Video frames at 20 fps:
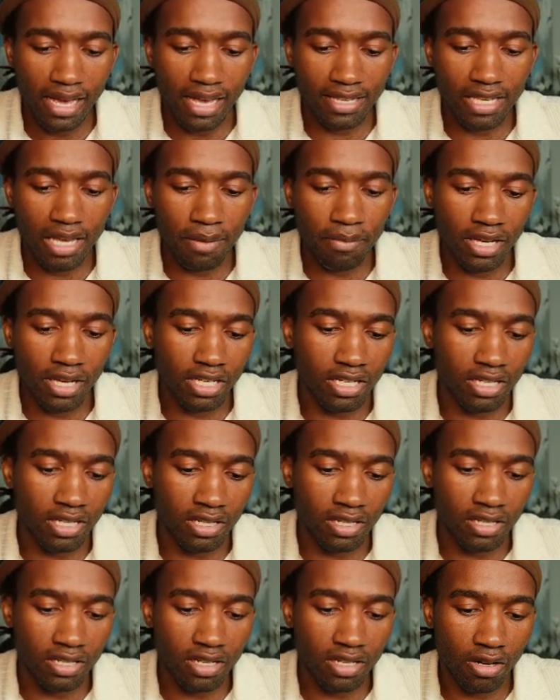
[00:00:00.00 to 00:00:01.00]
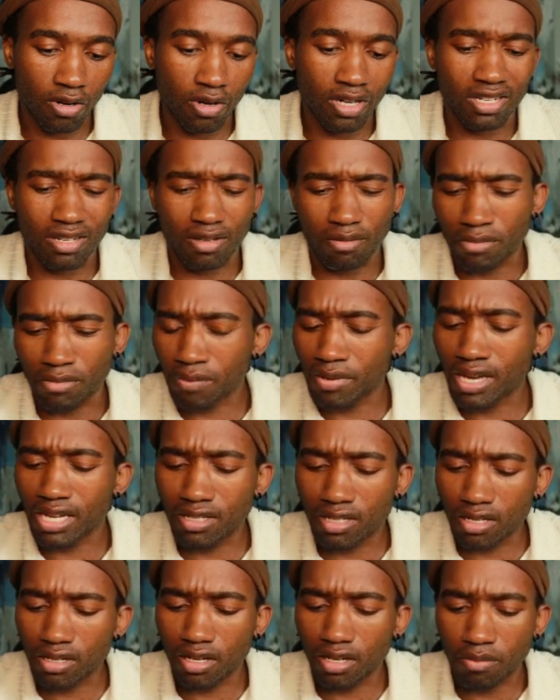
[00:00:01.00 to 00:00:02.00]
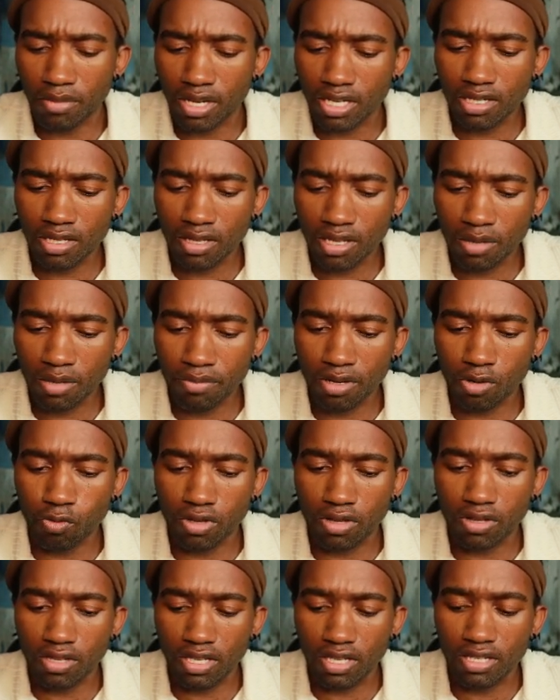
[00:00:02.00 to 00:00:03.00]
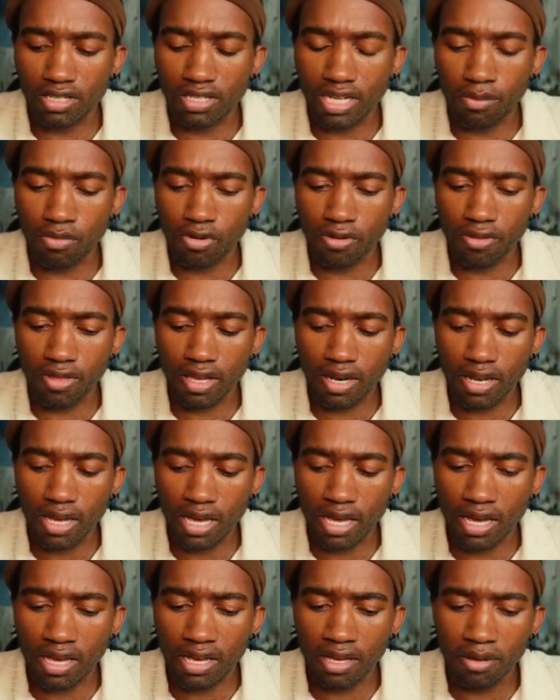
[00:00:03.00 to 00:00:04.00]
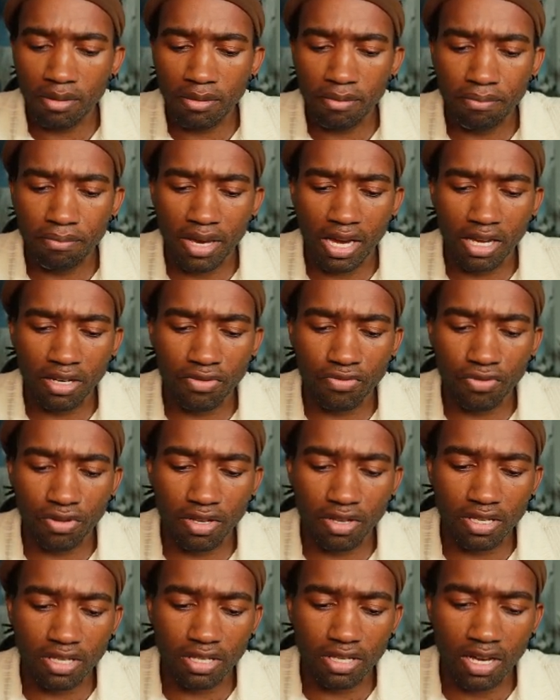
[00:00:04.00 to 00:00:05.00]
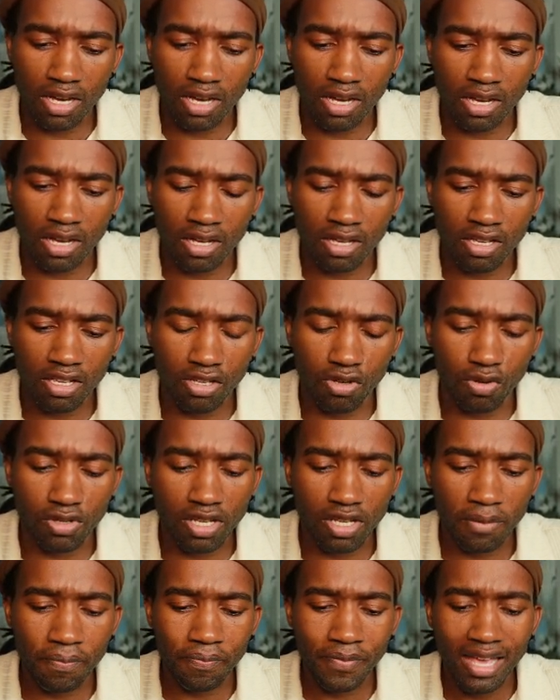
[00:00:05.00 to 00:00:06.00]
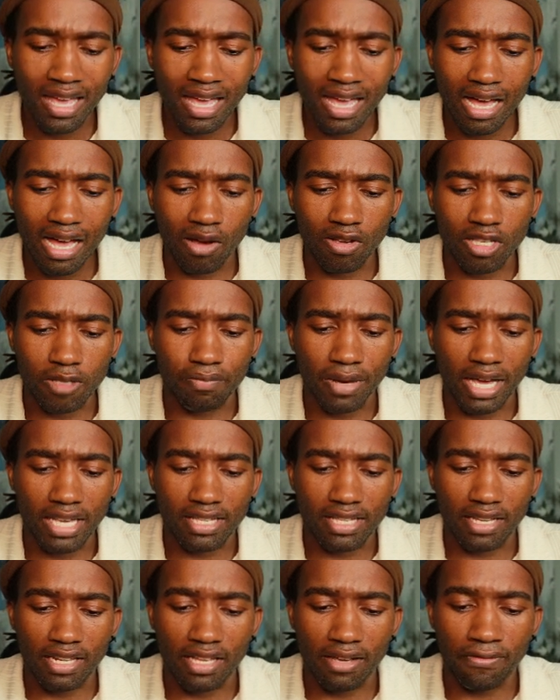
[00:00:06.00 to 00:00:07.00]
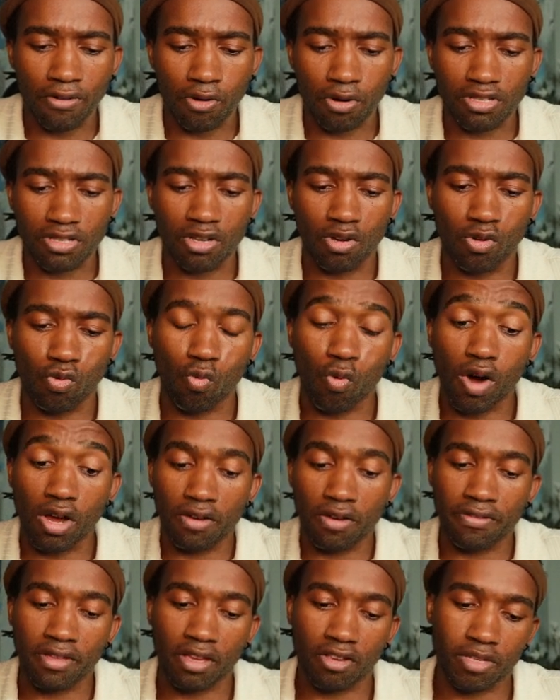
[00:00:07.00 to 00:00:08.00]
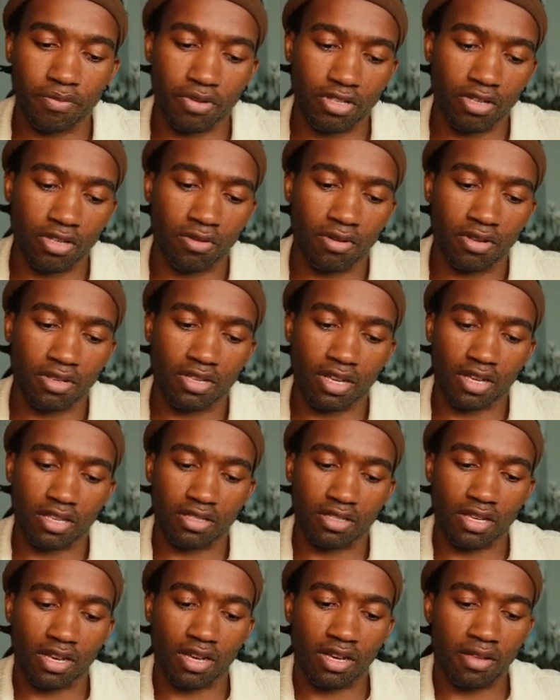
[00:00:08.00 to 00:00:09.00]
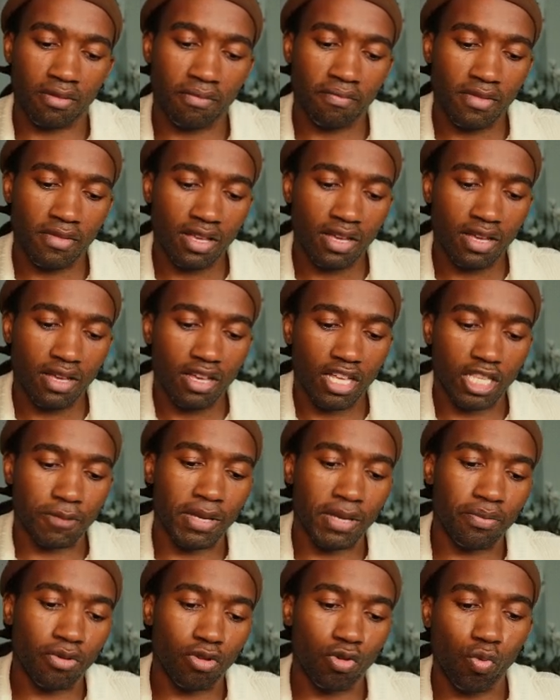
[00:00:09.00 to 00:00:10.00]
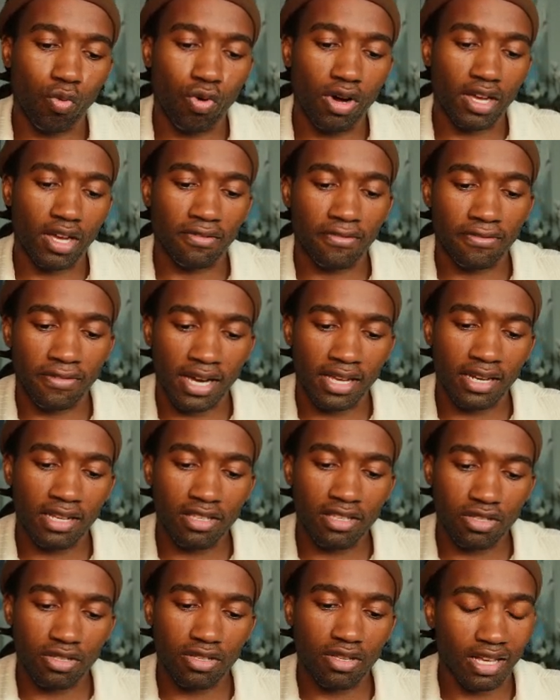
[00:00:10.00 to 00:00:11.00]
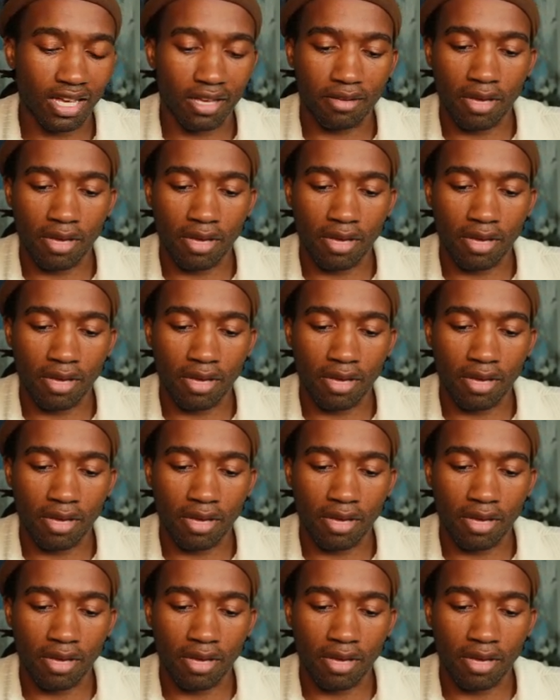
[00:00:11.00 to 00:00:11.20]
as I mentioned, or maybe I did not mention that, but with this demo that I made for this user, I was basically focusing on one of the user personas. Like it's people who work in finance. Like